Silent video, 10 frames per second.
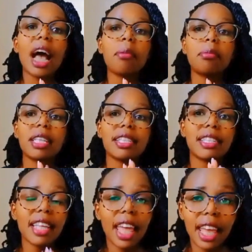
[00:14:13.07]
I'm
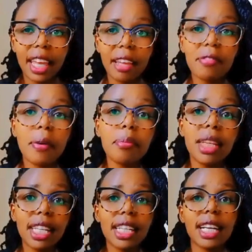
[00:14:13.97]
just saying, for
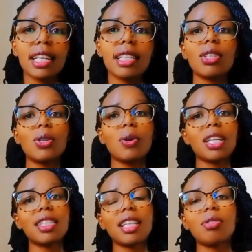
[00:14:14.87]
beginners, you
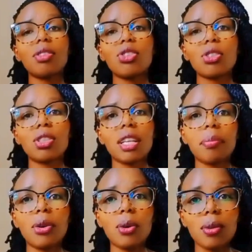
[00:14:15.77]
can start with
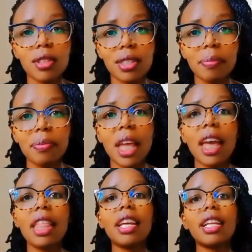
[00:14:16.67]
short-term goals.
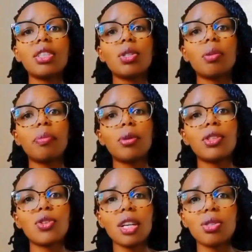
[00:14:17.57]
Then as you
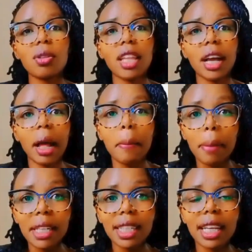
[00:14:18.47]
build trust with the
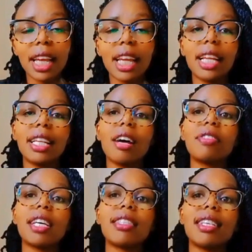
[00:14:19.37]
company, and
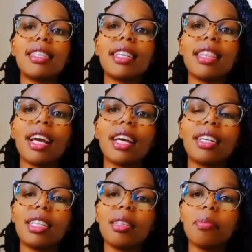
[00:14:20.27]
after assessing their
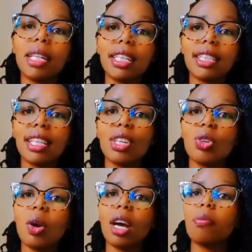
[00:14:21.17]
credibility,
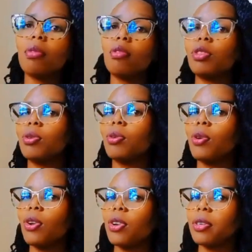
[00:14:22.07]
you can move to
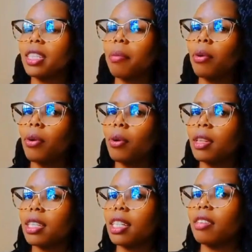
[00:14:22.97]
long-term
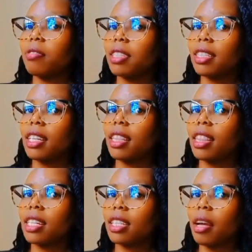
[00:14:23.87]
goal investing in
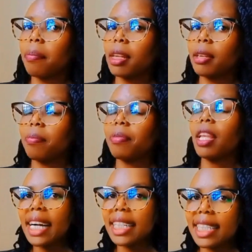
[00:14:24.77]
that company.
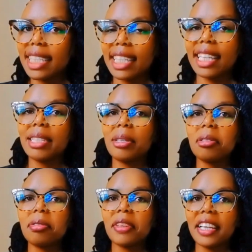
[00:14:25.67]
But
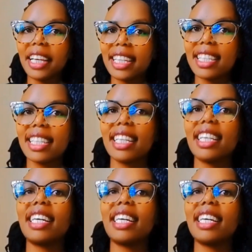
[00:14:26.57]
don't forget,